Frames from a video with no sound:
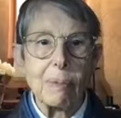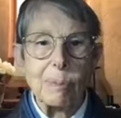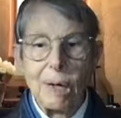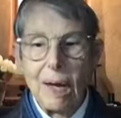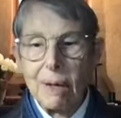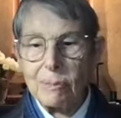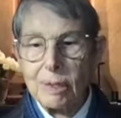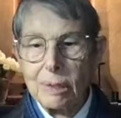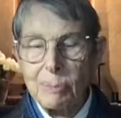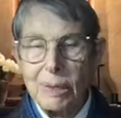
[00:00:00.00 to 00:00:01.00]

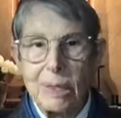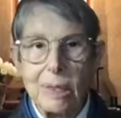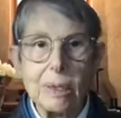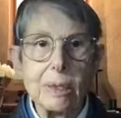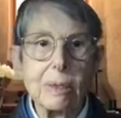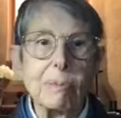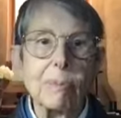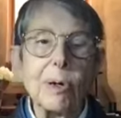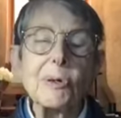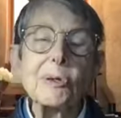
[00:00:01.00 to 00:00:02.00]
Perhaps it's because
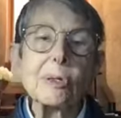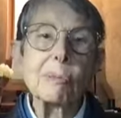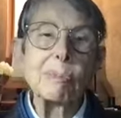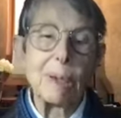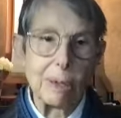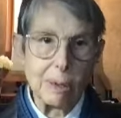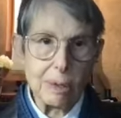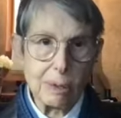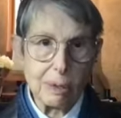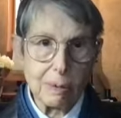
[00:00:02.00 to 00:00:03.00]
most
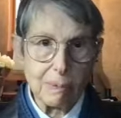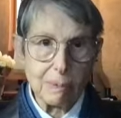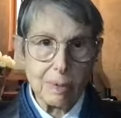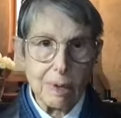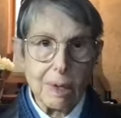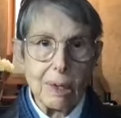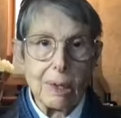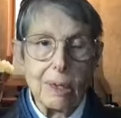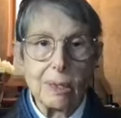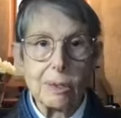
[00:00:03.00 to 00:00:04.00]
parents,
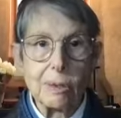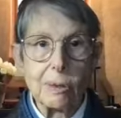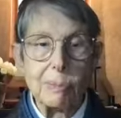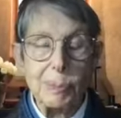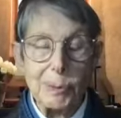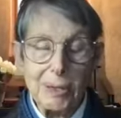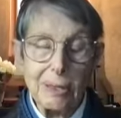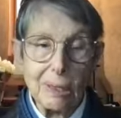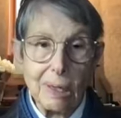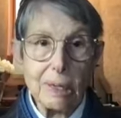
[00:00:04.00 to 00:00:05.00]
unless they're pretty
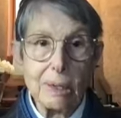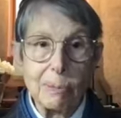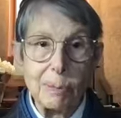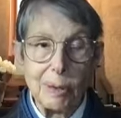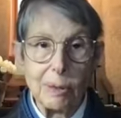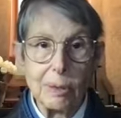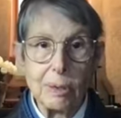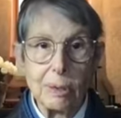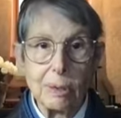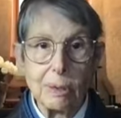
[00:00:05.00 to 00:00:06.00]
enlightened
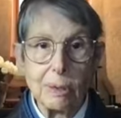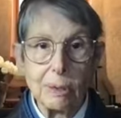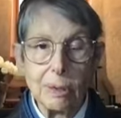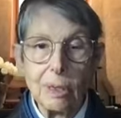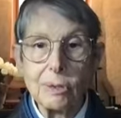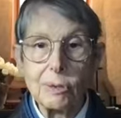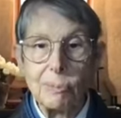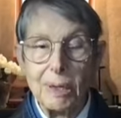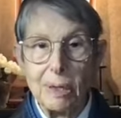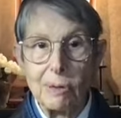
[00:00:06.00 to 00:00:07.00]
parents, and there aren't so
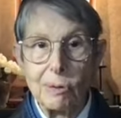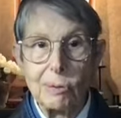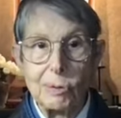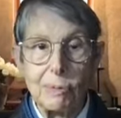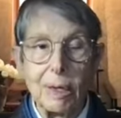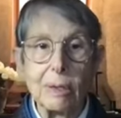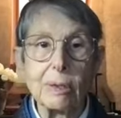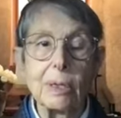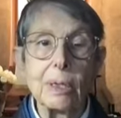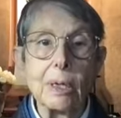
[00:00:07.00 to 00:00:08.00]
many of those
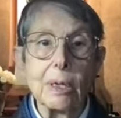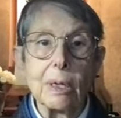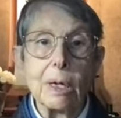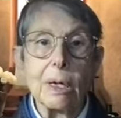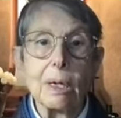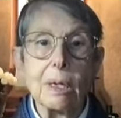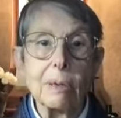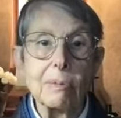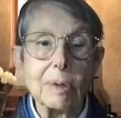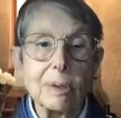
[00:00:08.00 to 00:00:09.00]
around,
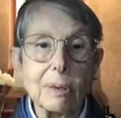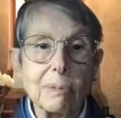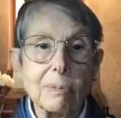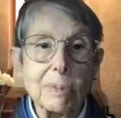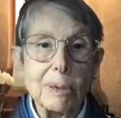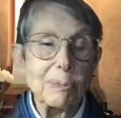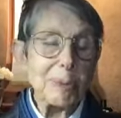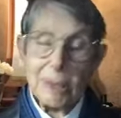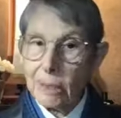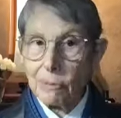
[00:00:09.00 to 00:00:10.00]
will be
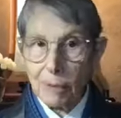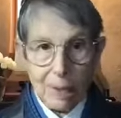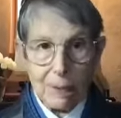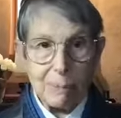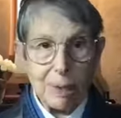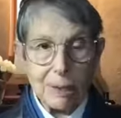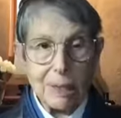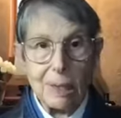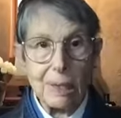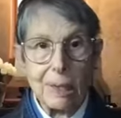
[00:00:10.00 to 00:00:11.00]
really great about
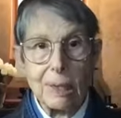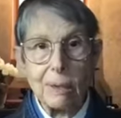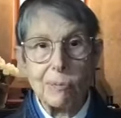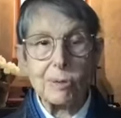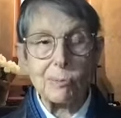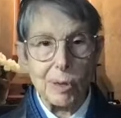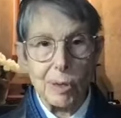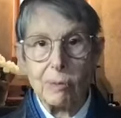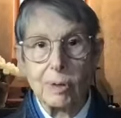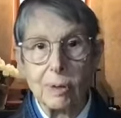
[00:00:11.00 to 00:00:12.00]
telling a kid what's
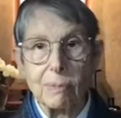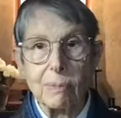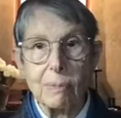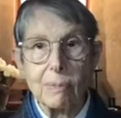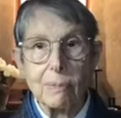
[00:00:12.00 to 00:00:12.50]
wrong with them